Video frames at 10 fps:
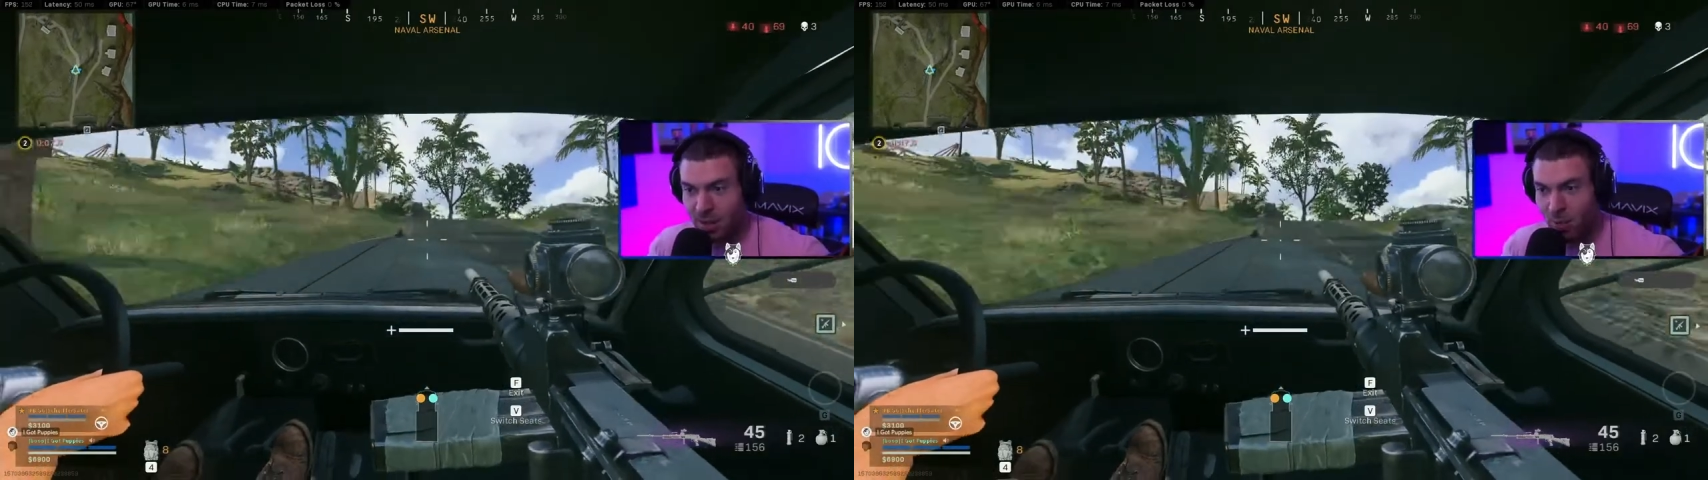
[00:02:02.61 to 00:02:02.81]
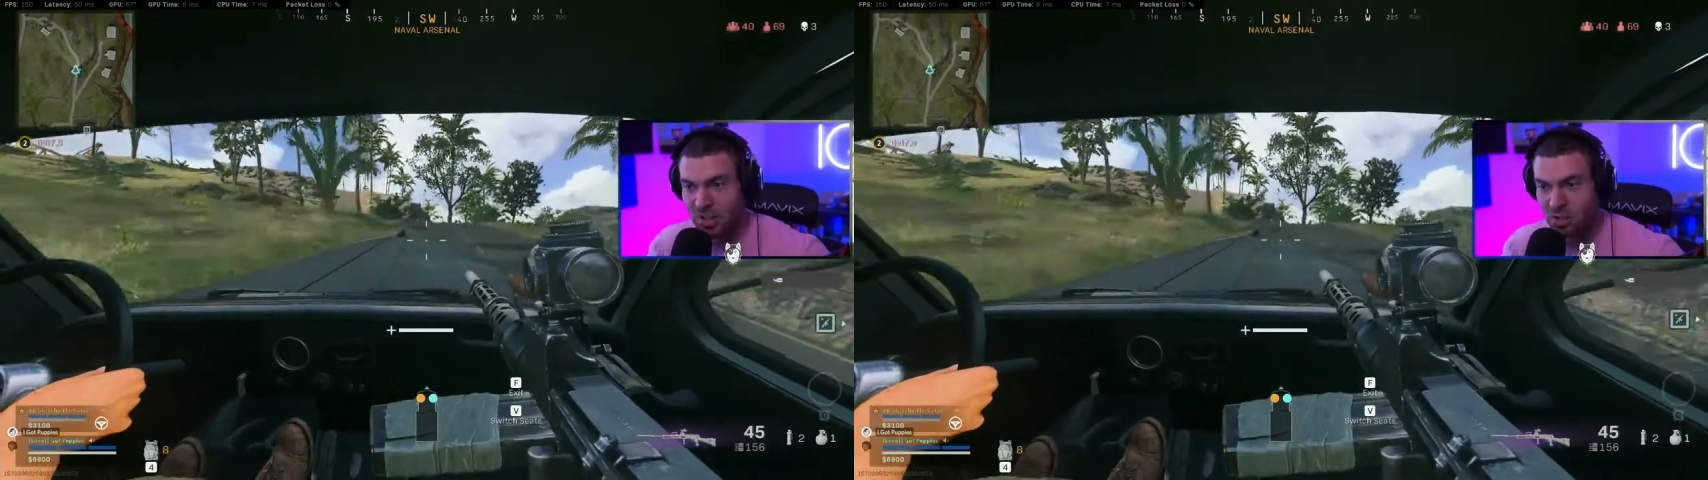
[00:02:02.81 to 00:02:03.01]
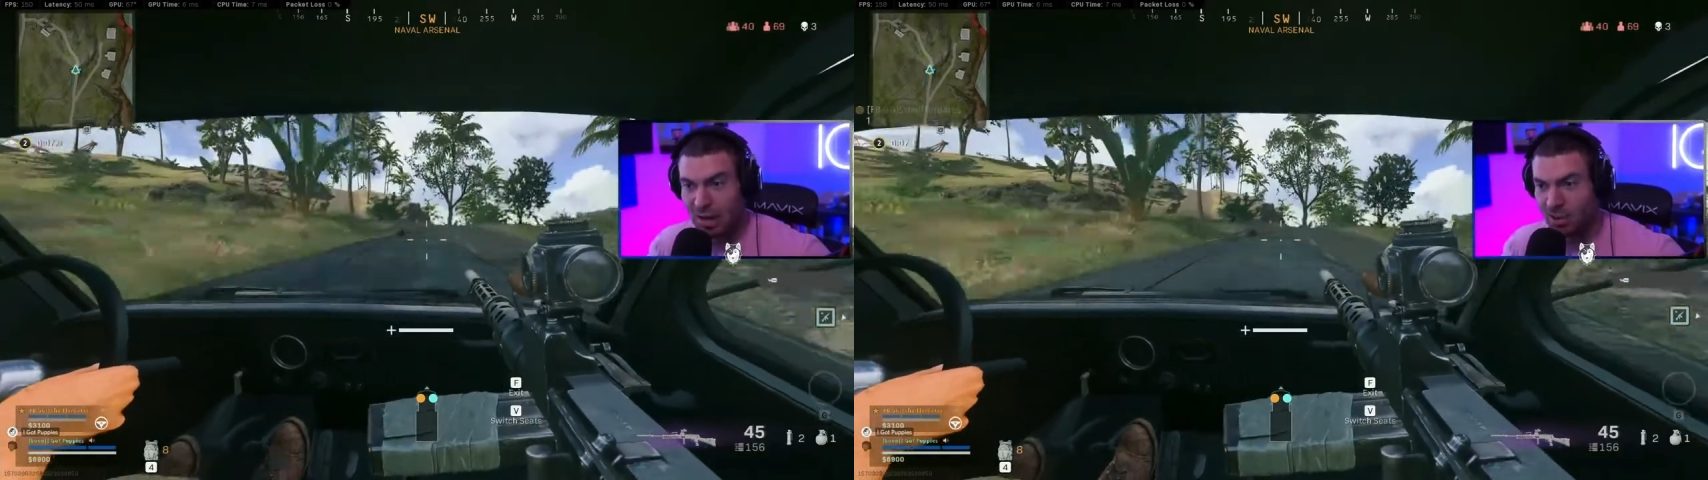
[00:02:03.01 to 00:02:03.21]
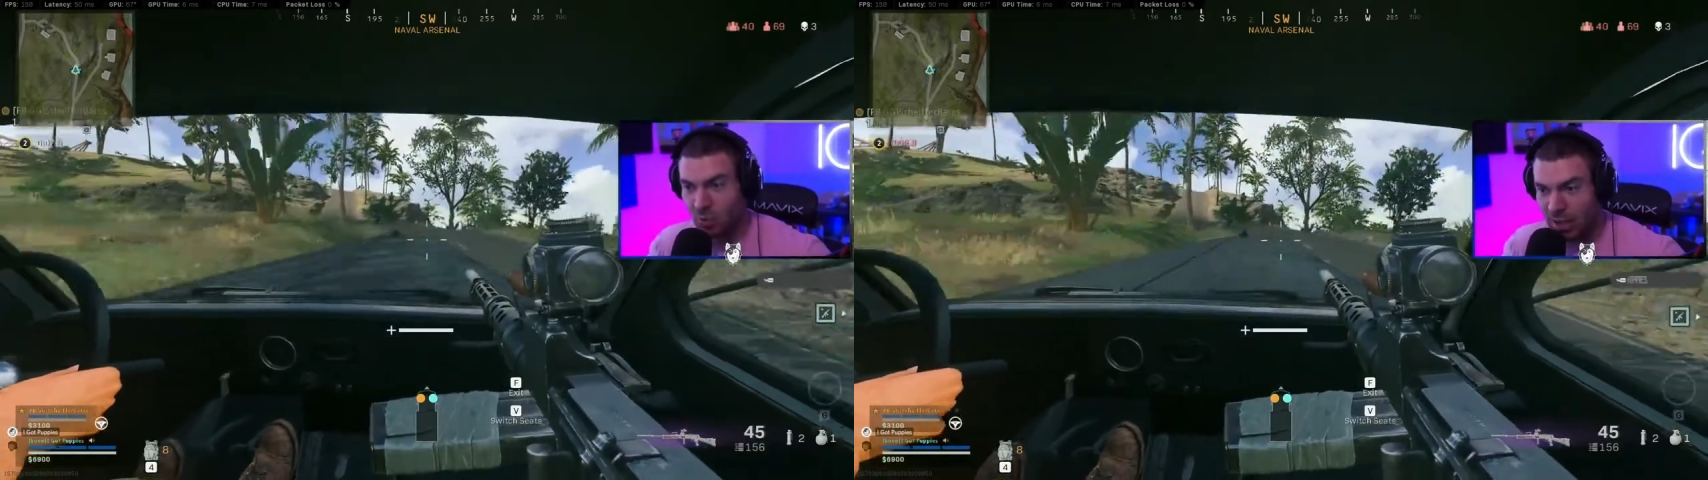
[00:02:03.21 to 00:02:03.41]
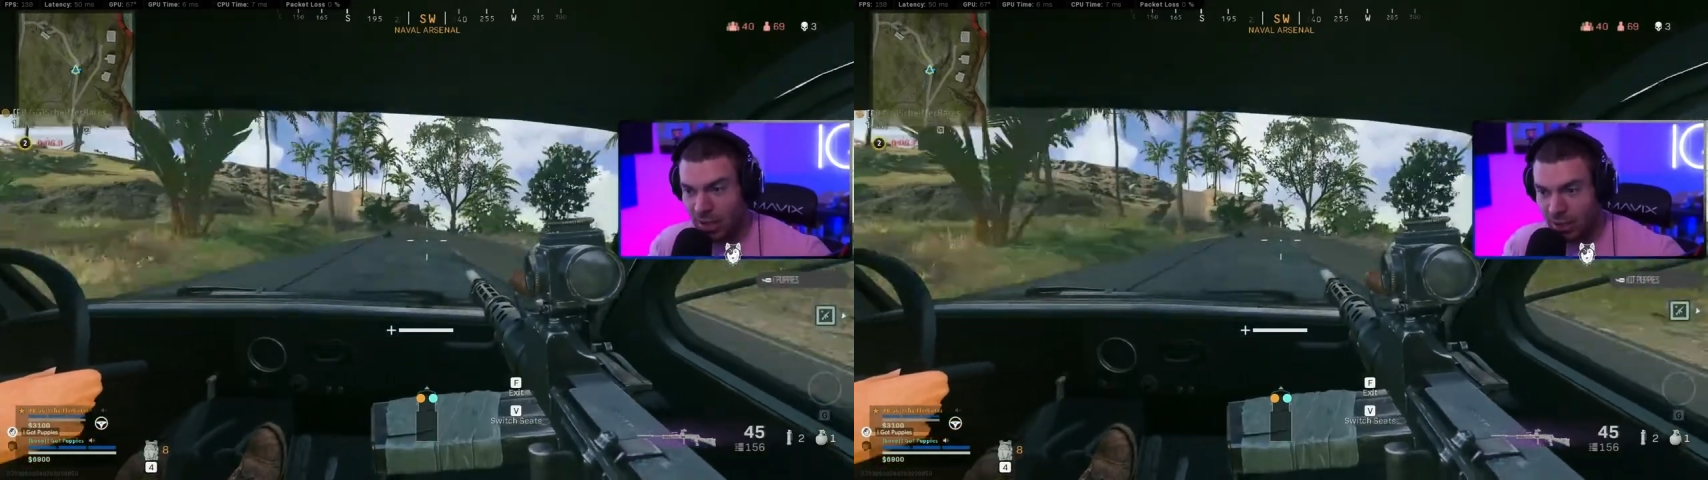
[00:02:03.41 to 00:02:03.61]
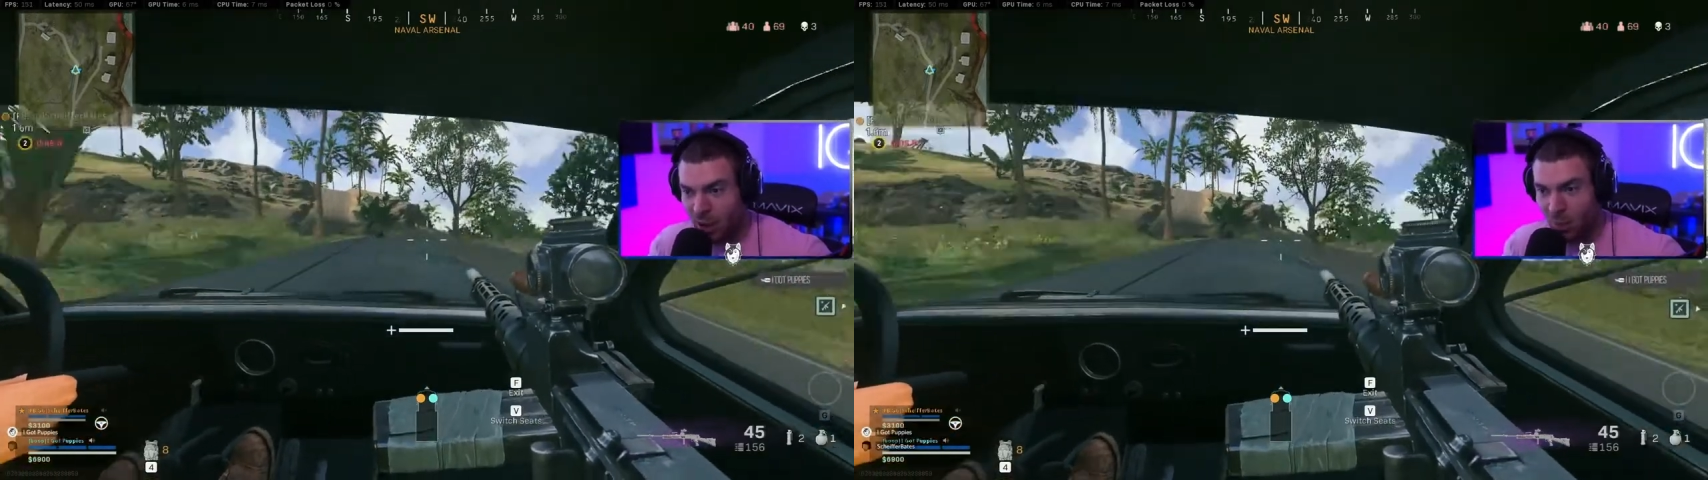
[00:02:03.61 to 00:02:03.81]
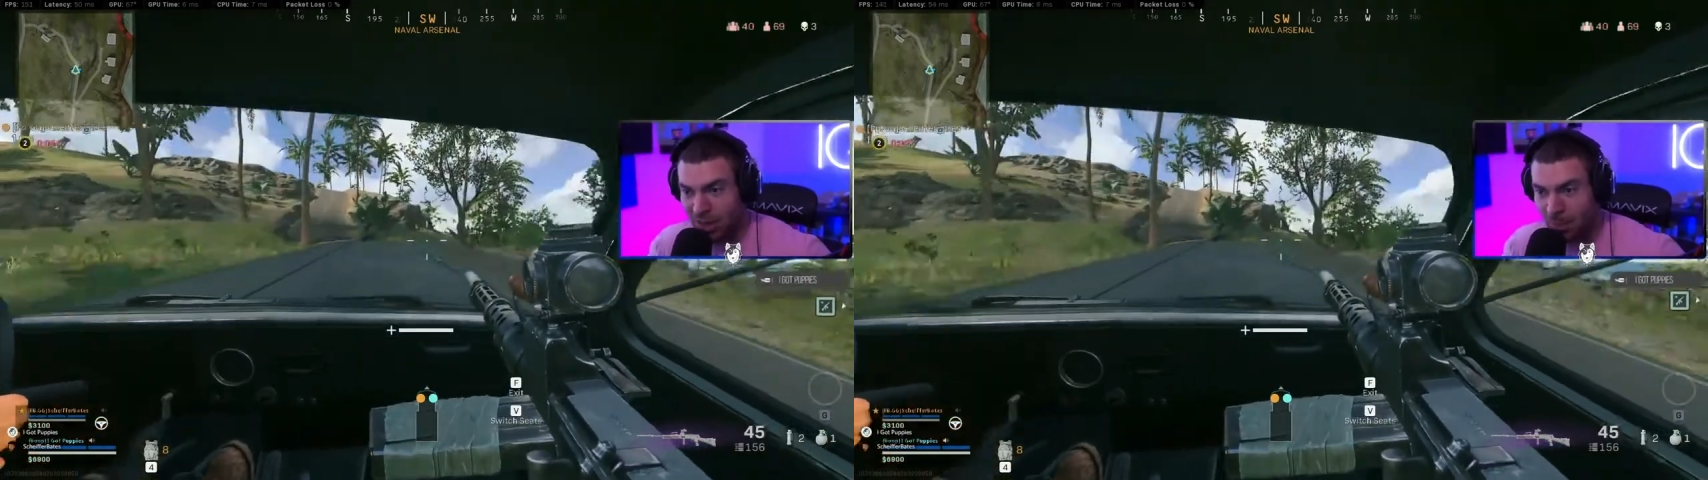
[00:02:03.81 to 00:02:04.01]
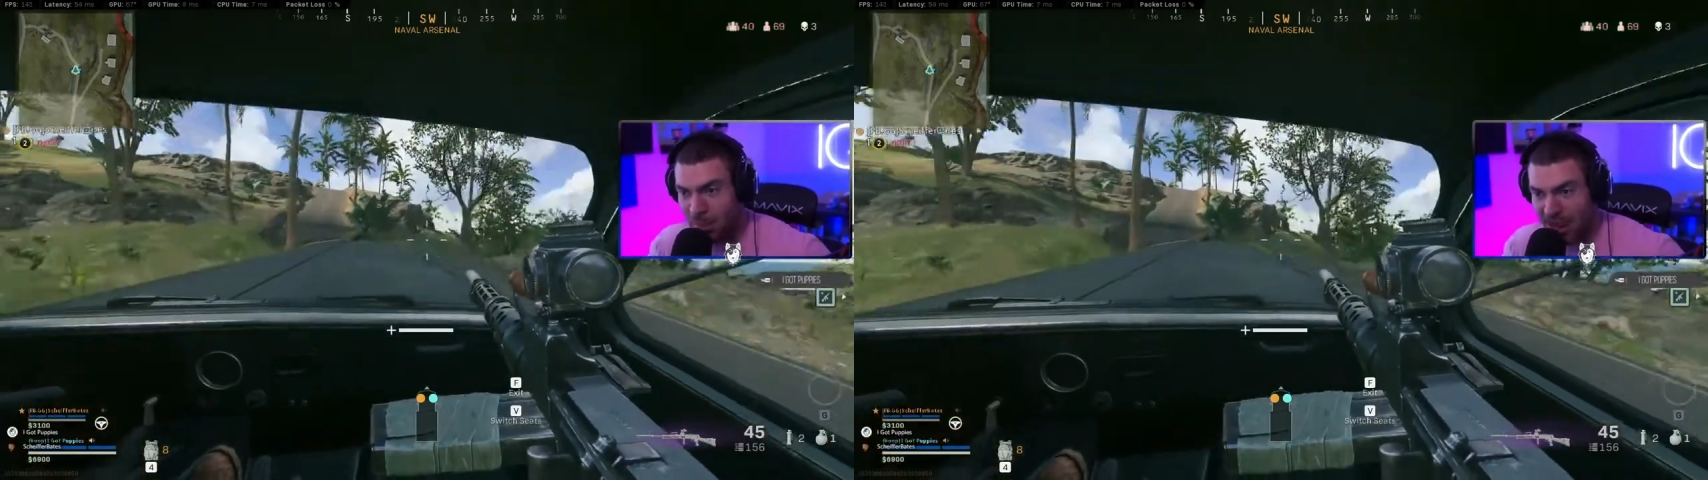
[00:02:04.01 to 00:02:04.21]
We straight drilling. We
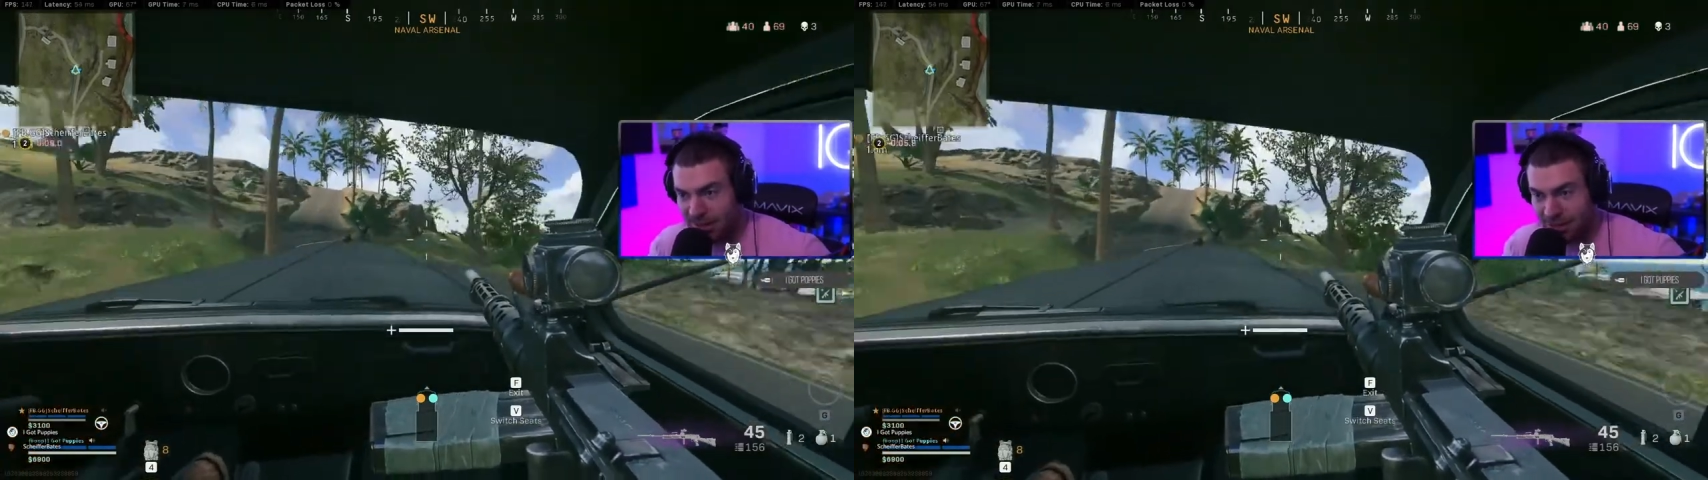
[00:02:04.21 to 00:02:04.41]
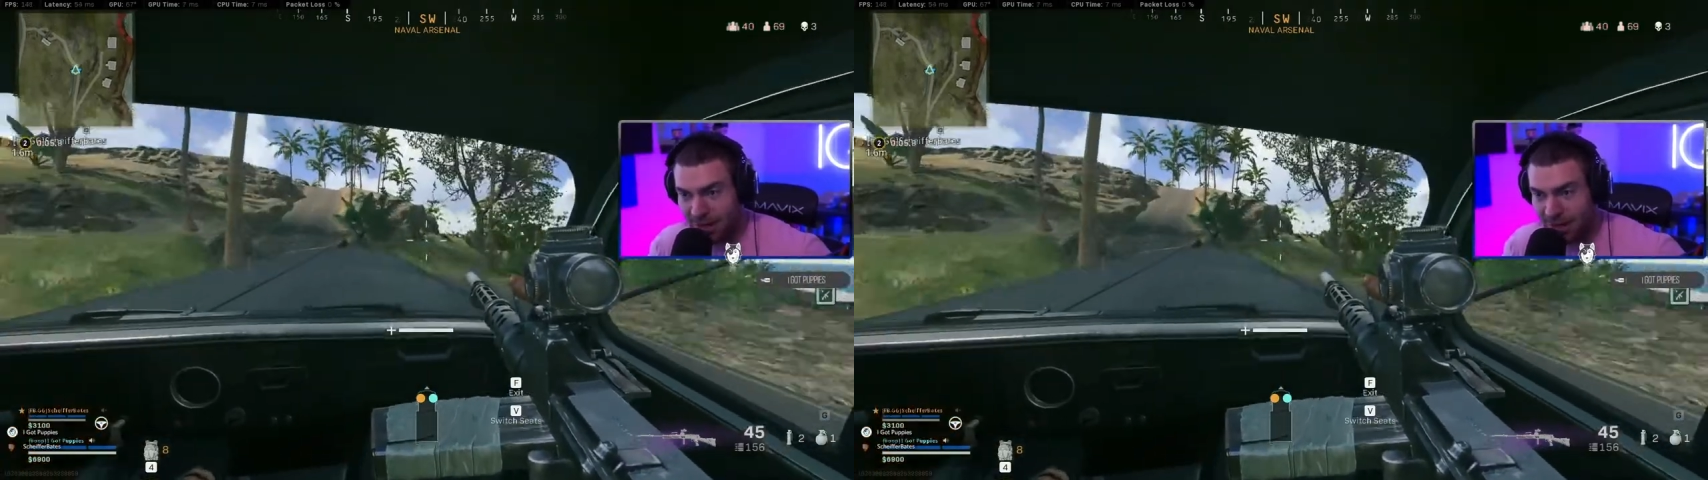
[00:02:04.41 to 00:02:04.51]
the best.